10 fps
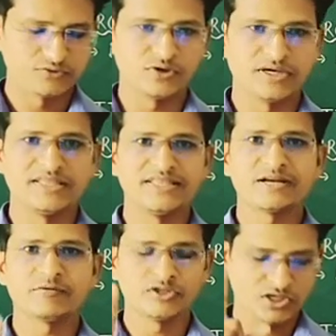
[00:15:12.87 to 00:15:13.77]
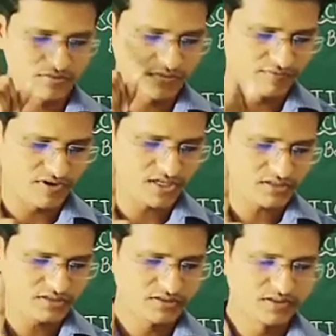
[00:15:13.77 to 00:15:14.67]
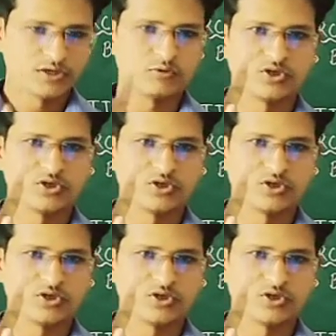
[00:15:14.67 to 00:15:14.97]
So in that question number 1,